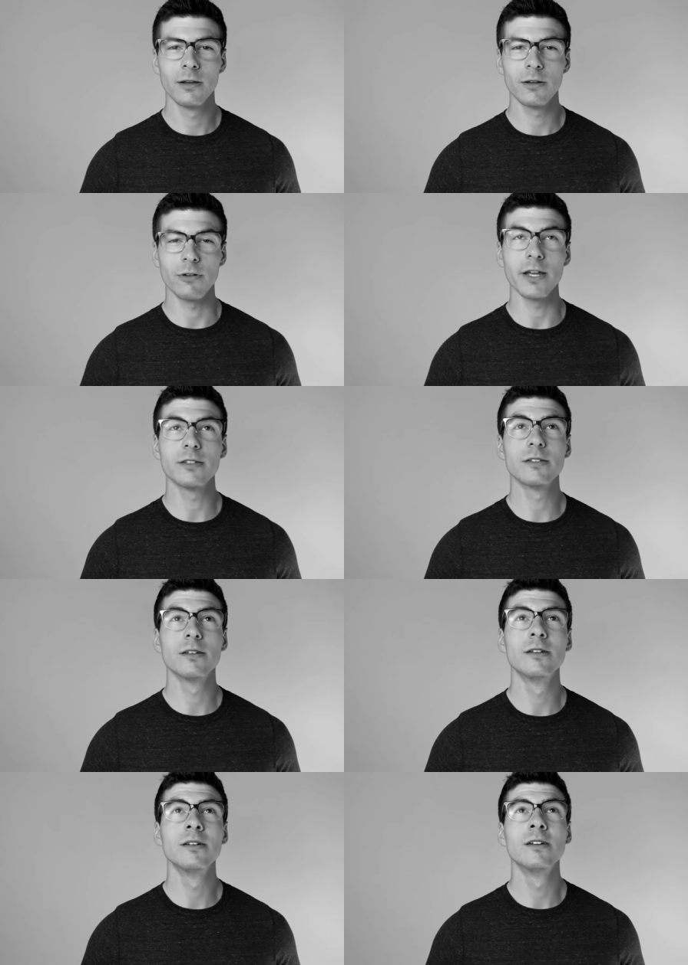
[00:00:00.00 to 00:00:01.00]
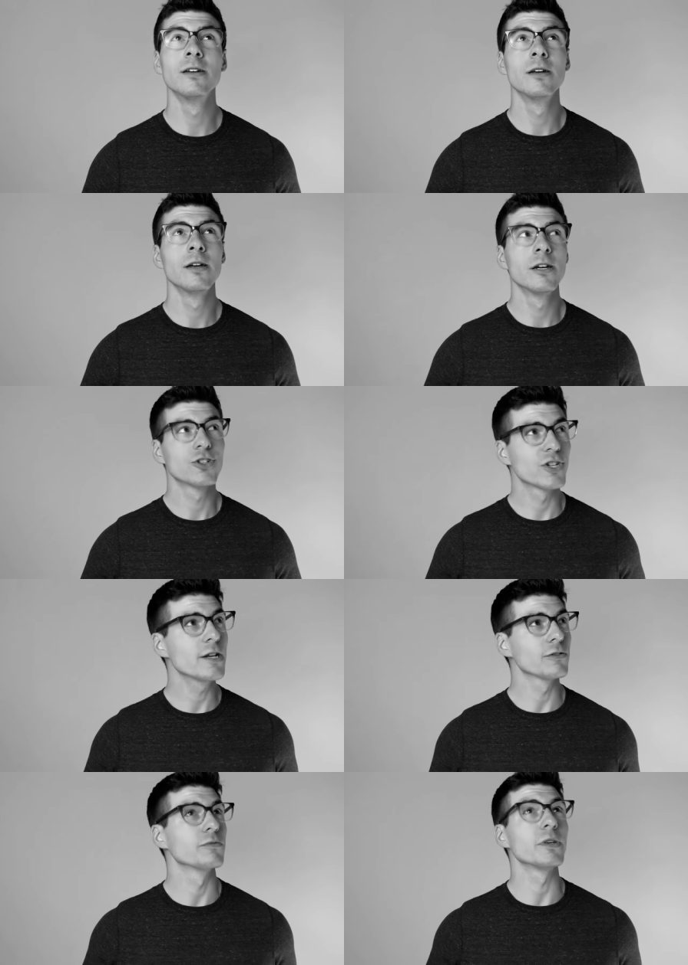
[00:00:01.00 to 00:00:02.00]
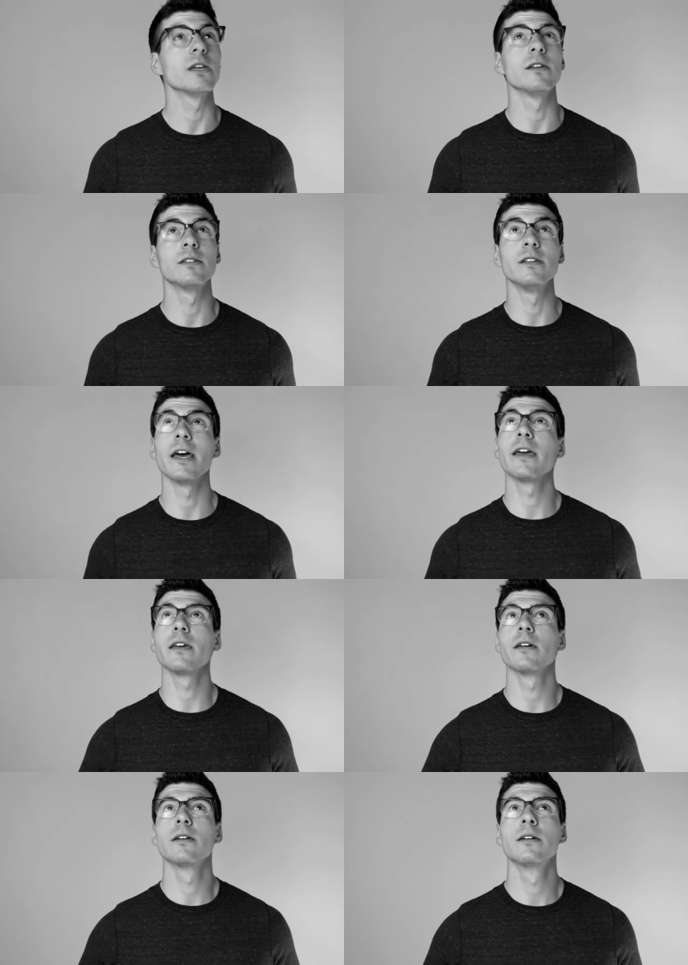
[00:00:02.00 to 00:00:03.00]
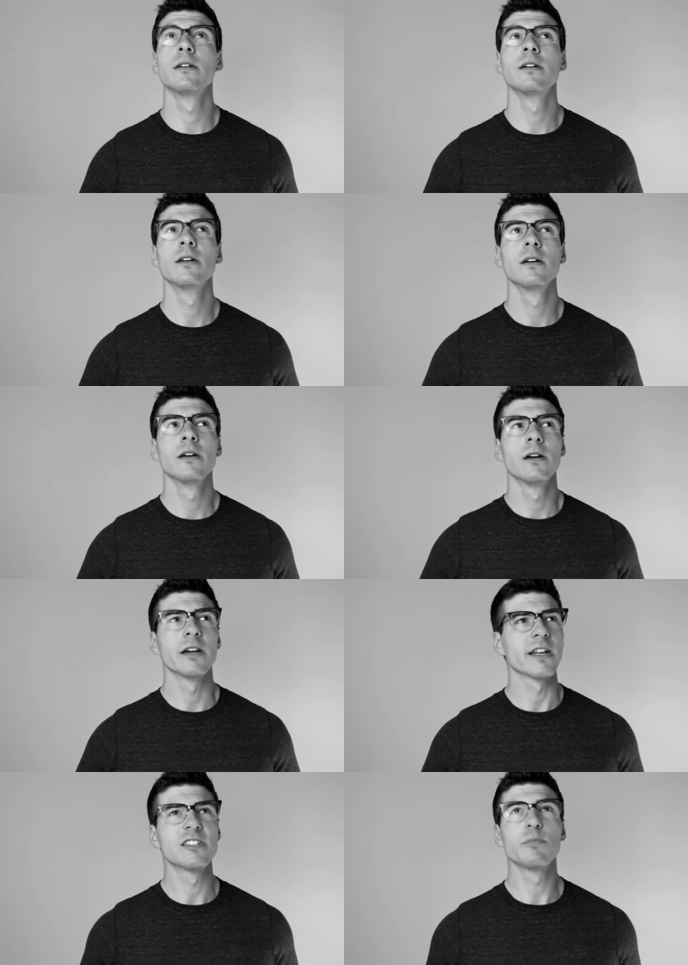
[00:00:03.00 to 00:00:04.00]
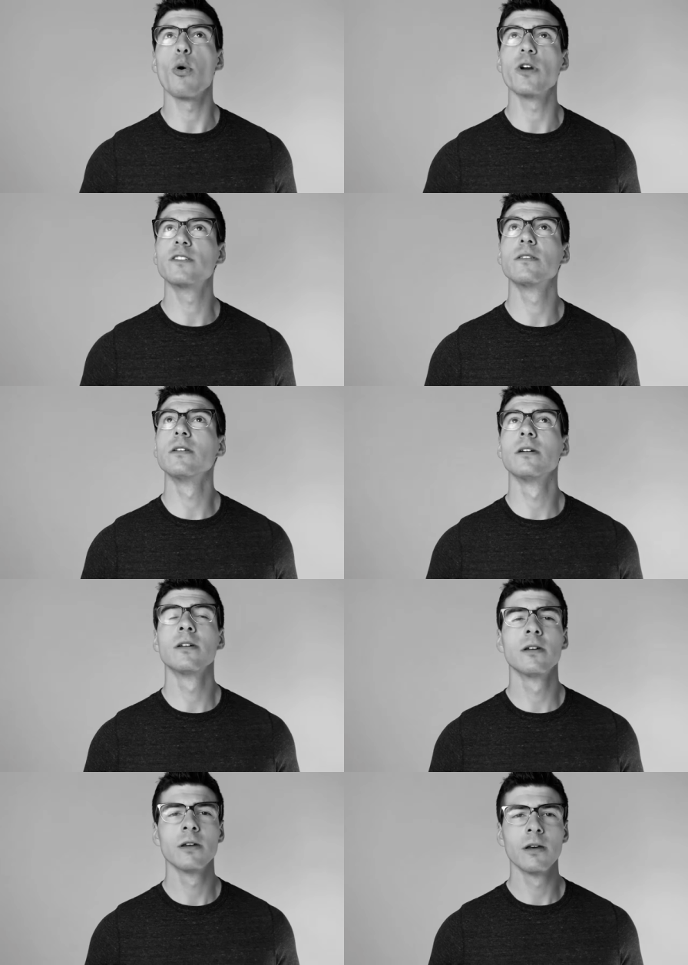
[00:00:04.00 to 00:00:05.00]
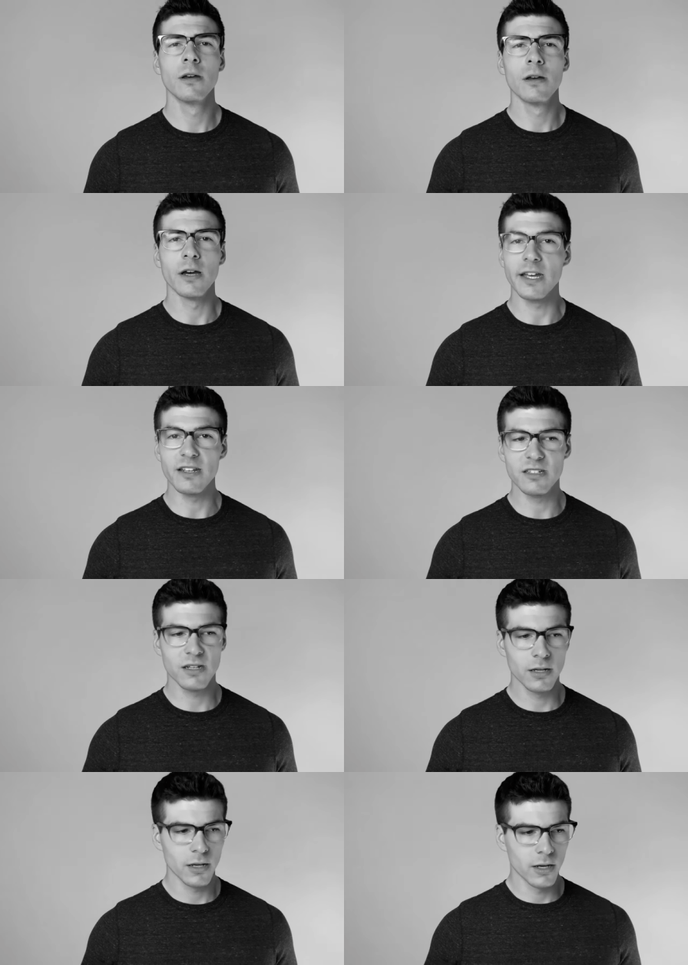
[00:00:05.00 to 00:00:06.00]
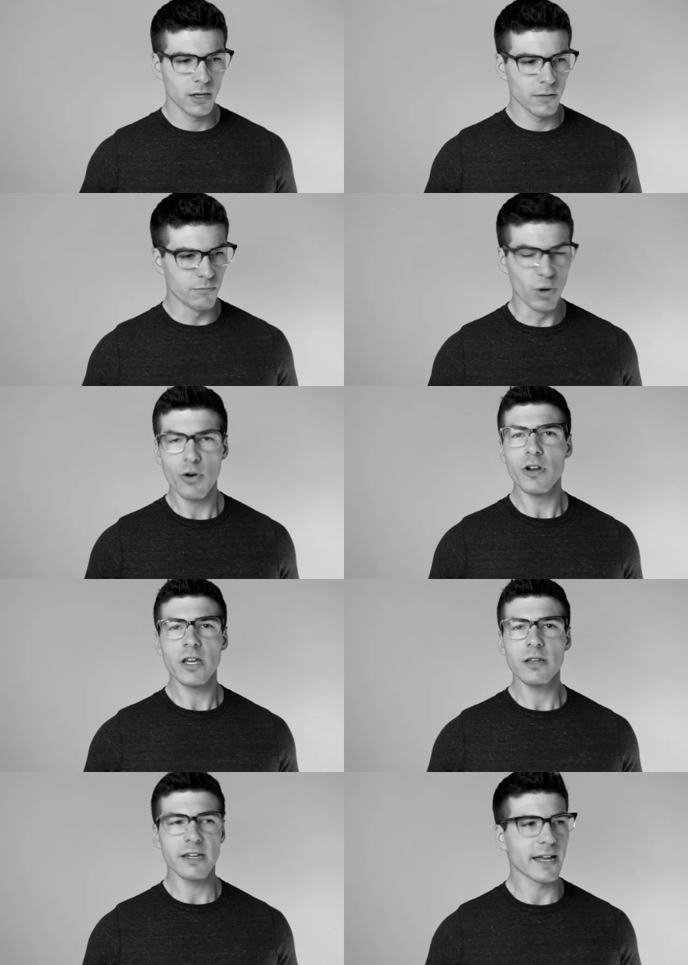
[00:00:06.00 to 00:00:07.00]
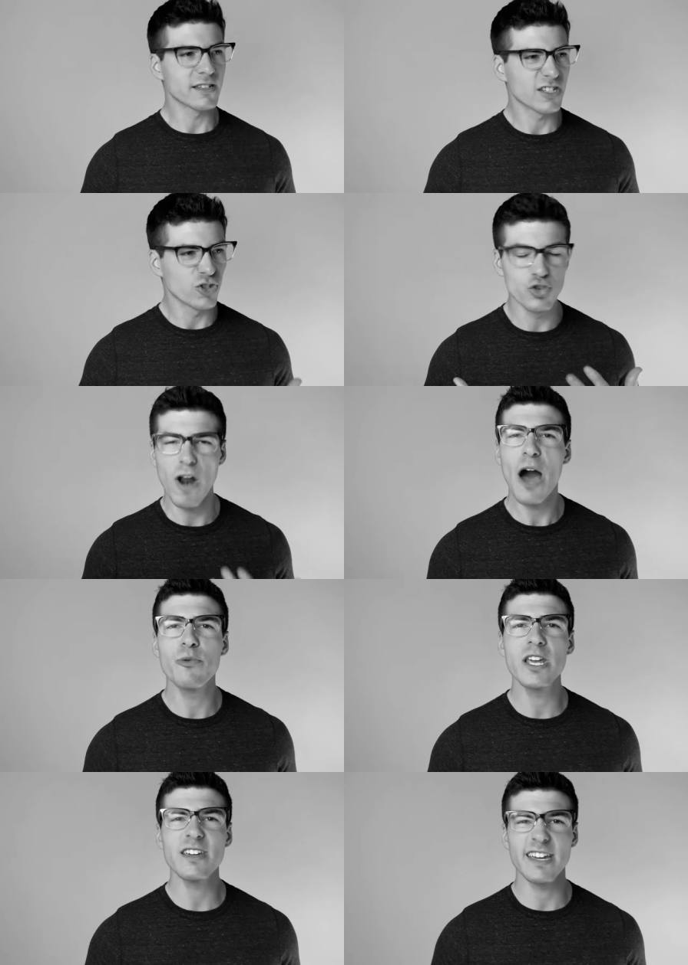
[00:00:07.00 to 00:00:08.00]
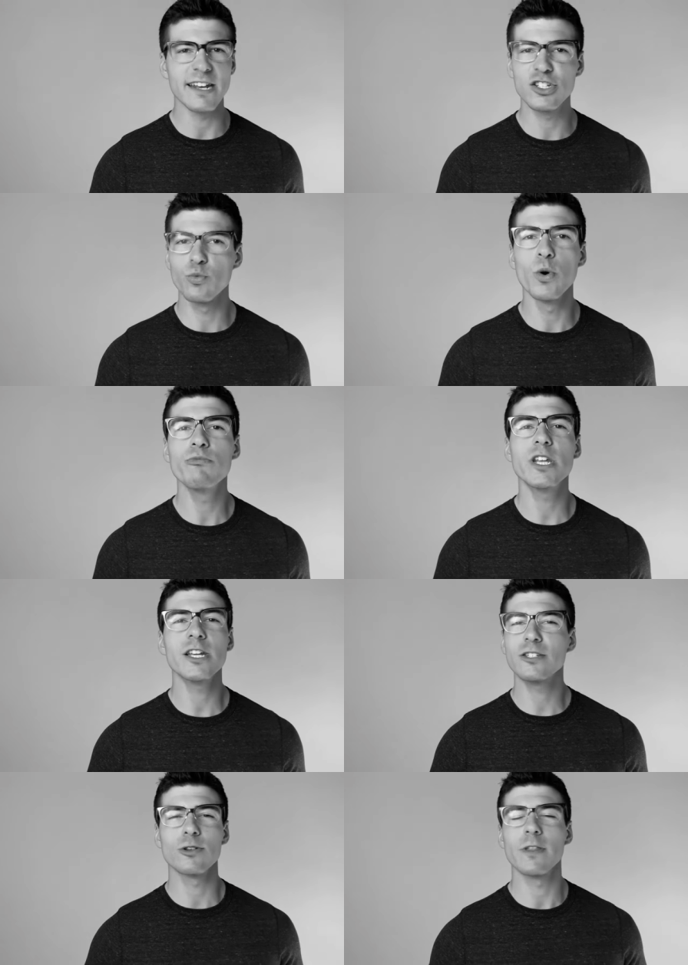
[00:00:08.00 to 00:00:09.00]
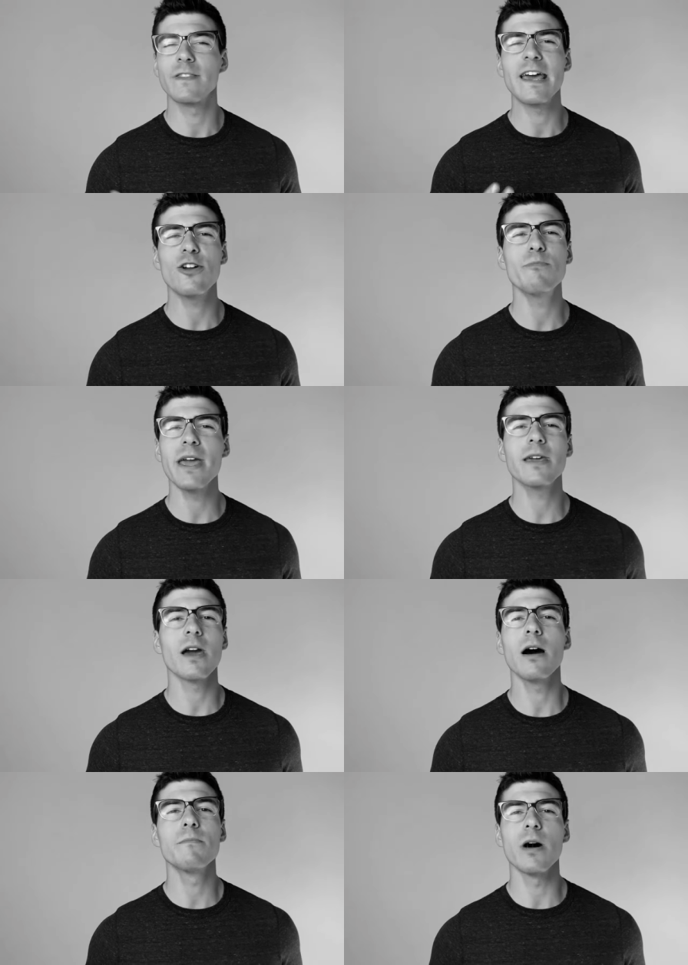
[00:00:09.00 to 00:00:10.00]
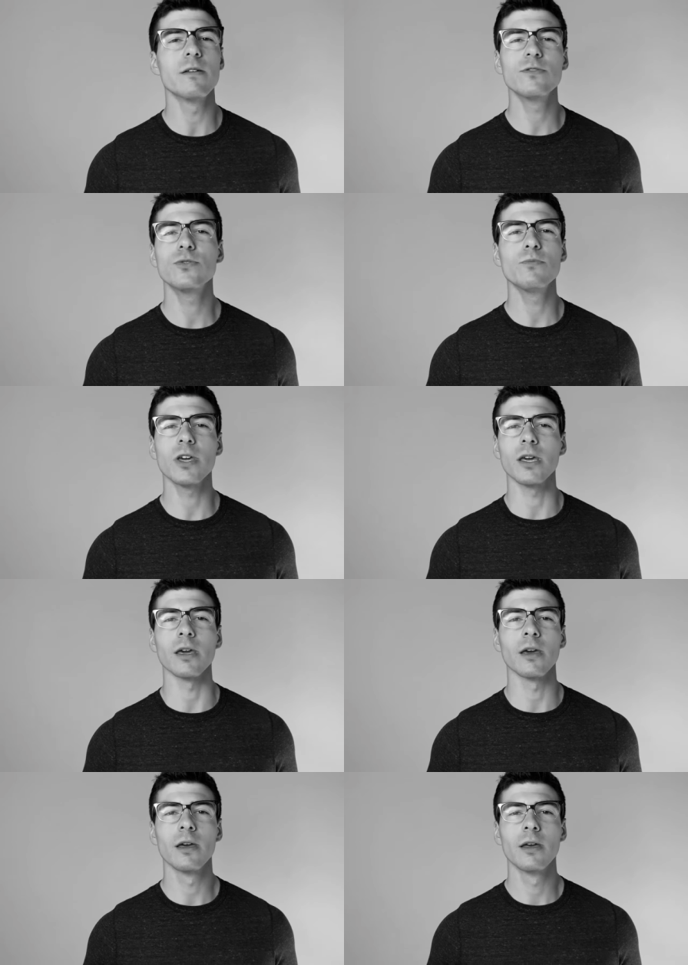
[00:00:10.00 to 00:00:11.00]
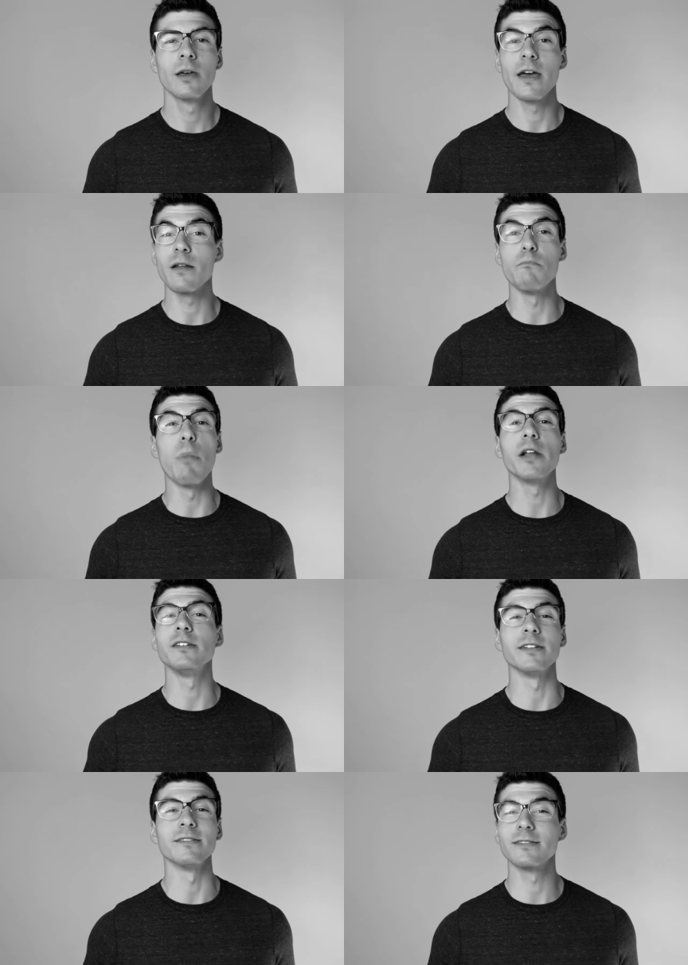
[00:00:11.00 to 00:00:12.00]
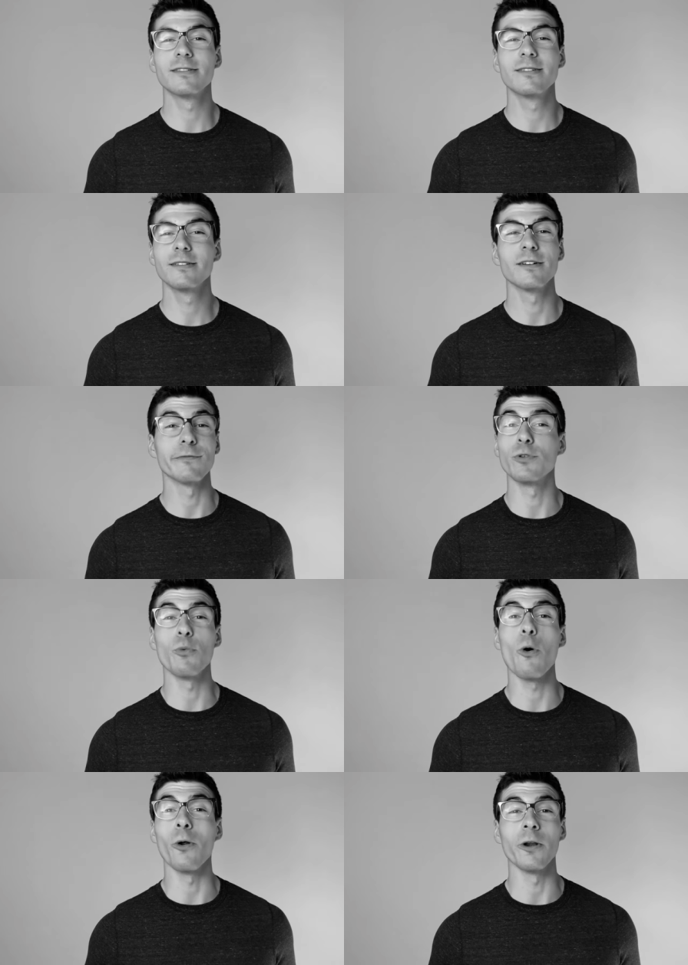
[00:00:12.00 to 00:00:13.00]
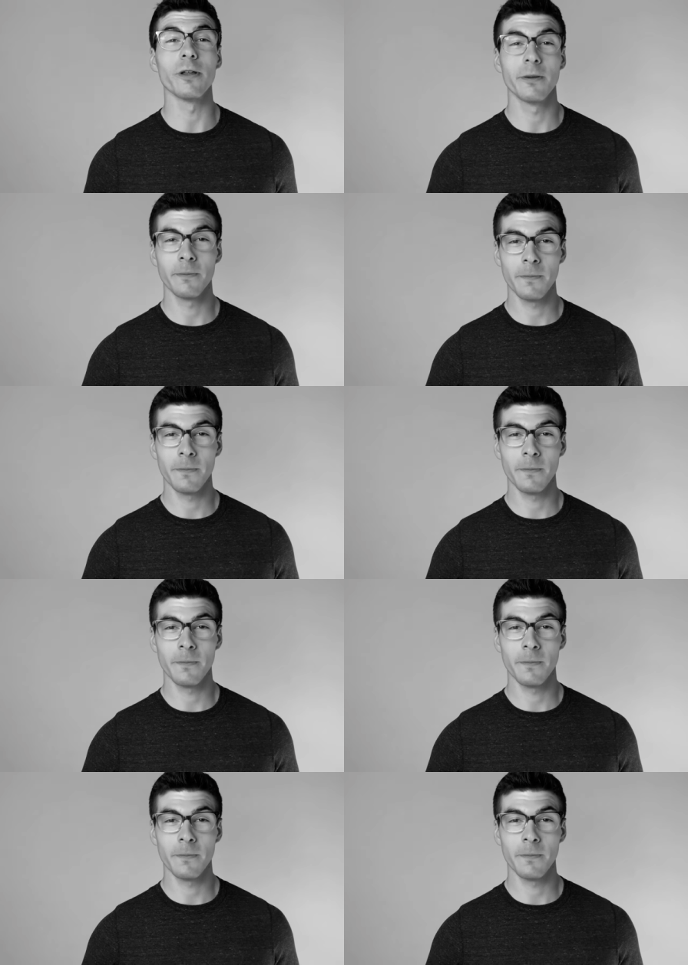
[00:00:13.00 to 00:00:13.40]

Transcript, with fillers: Christ, shield me today against poison, against burning, against drowning, against wounding, so that there may come unto me an abundance of reward.